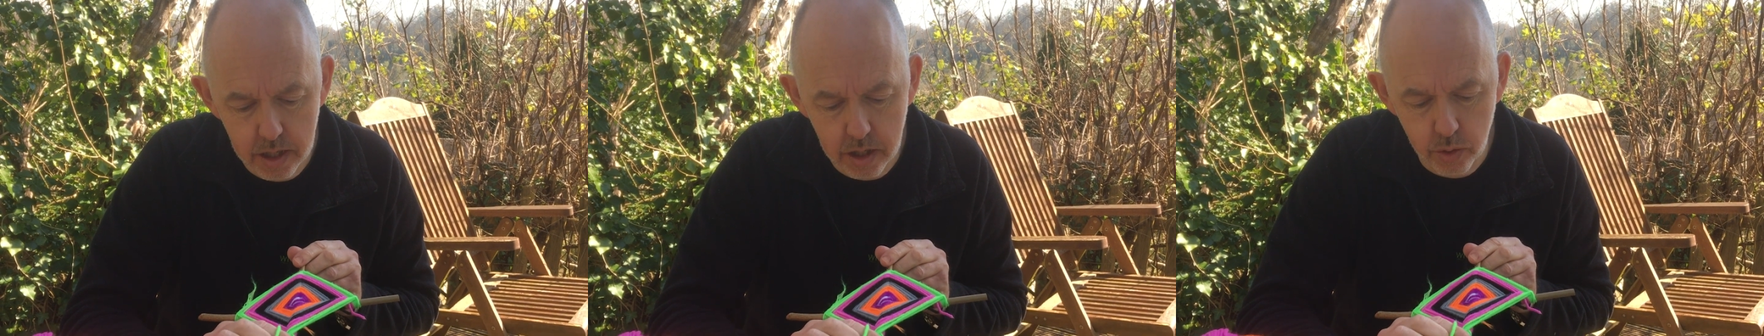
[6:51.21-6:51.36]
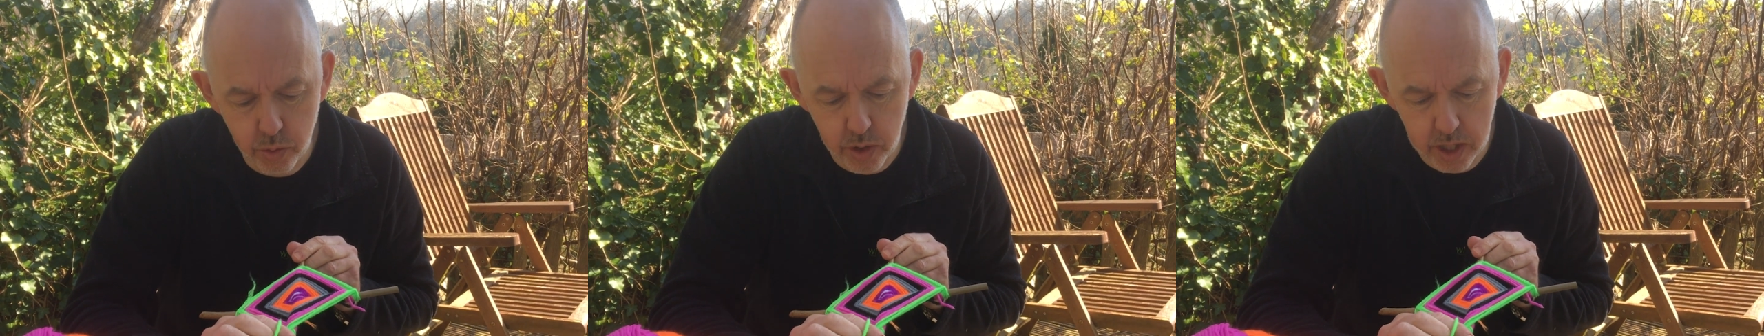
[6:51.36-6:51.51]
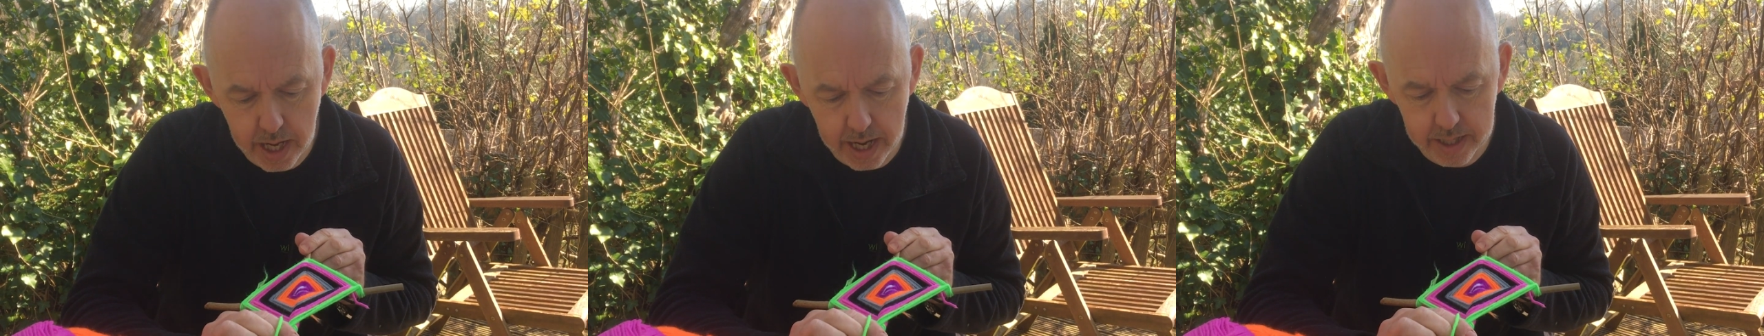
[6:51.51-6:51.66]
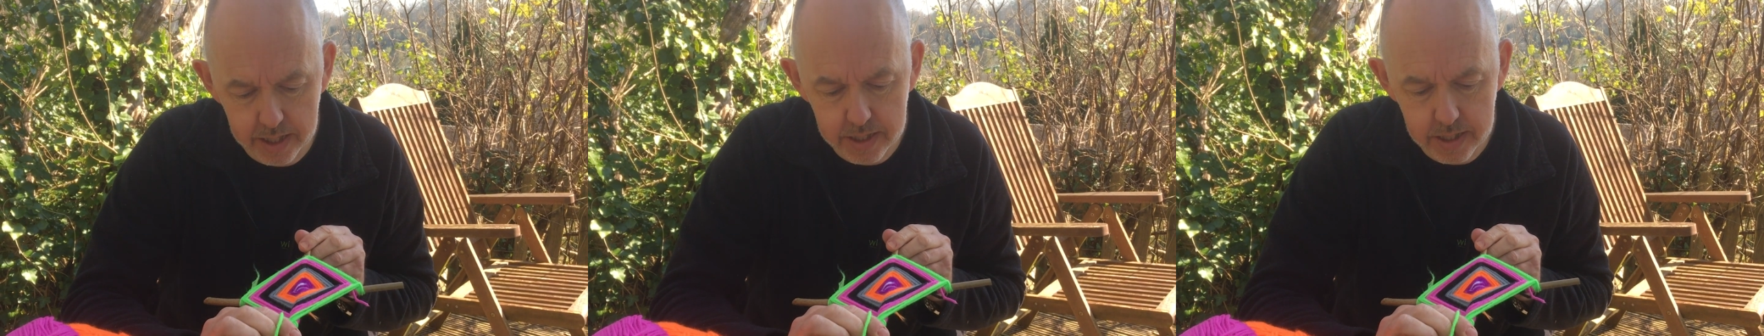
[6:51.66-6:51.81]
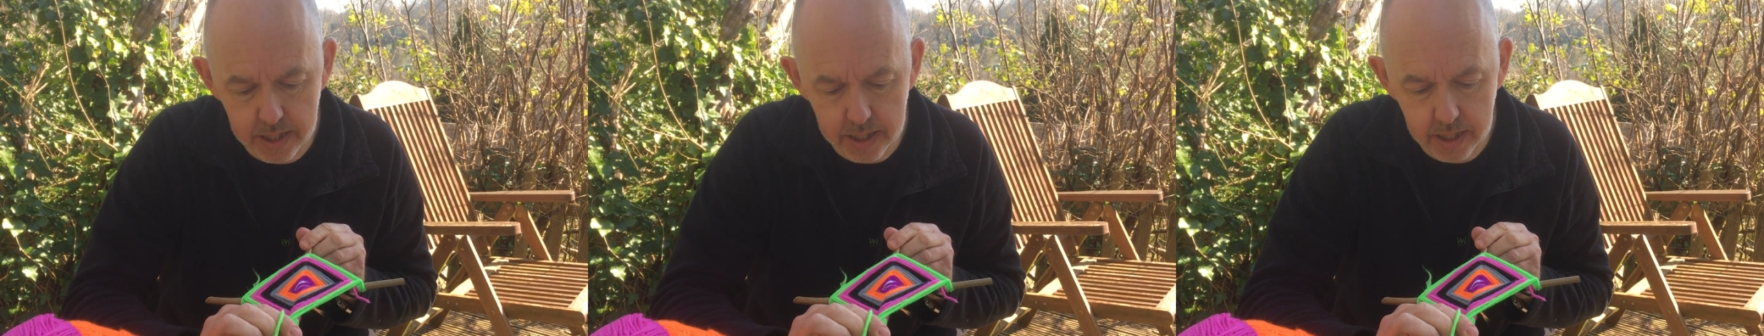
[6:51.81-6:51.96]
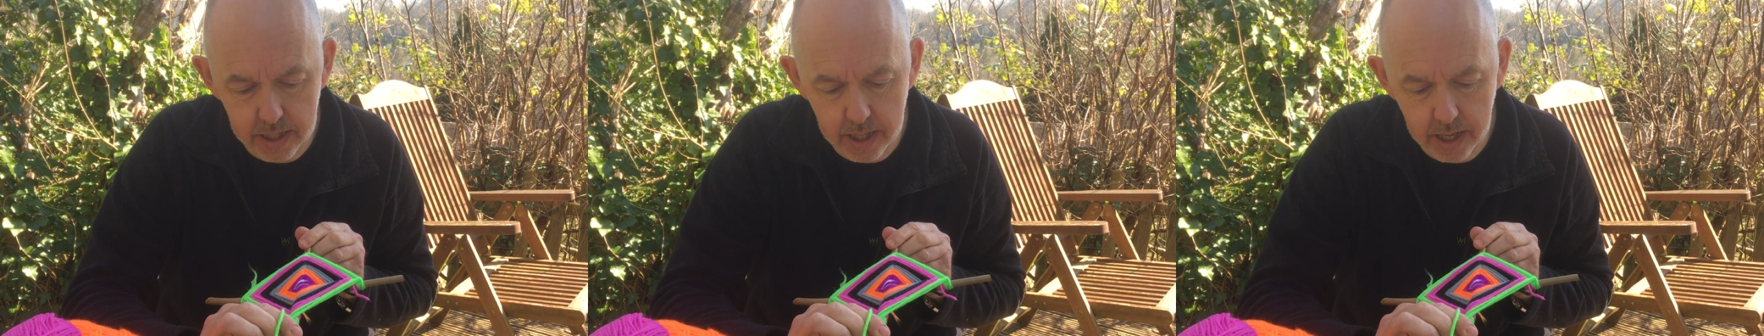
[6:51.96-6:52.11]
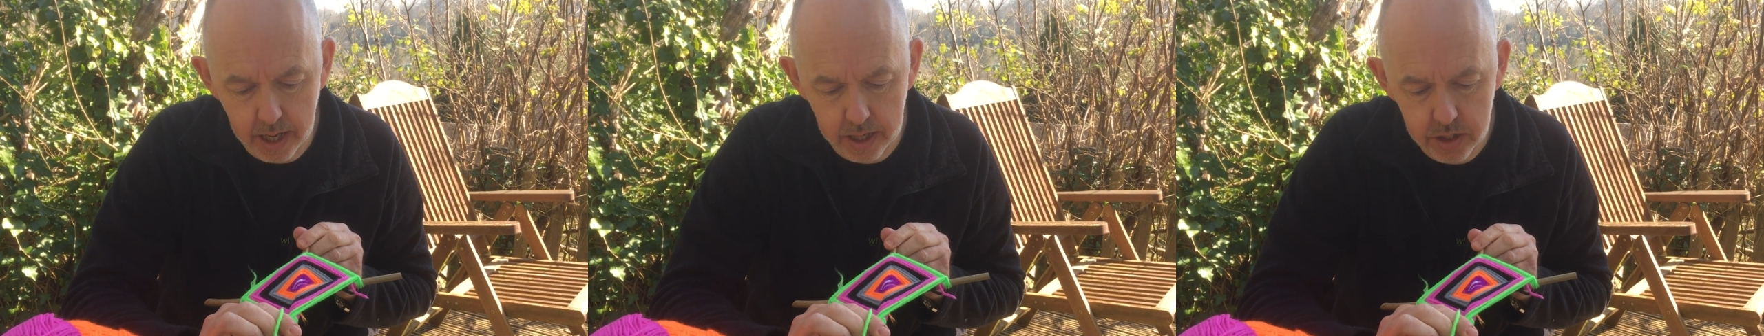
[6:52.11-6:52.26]

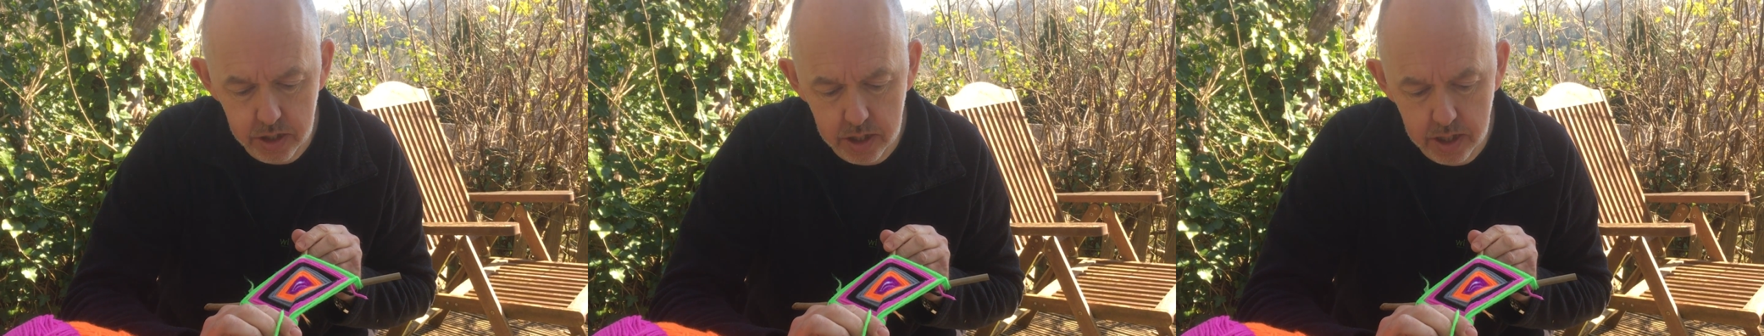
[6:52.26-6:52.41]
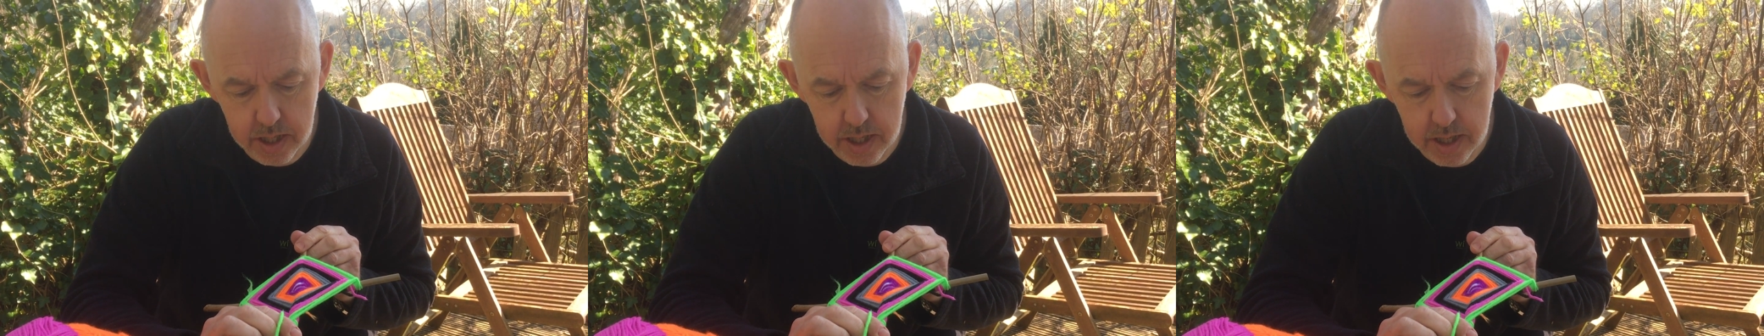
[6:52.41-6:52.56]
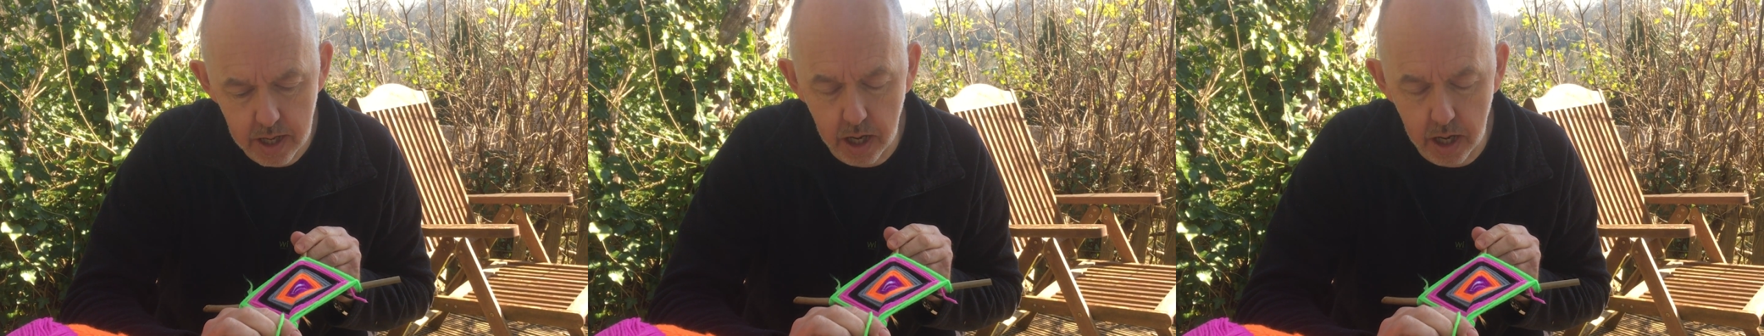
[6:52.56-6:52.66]
relaxing, actually.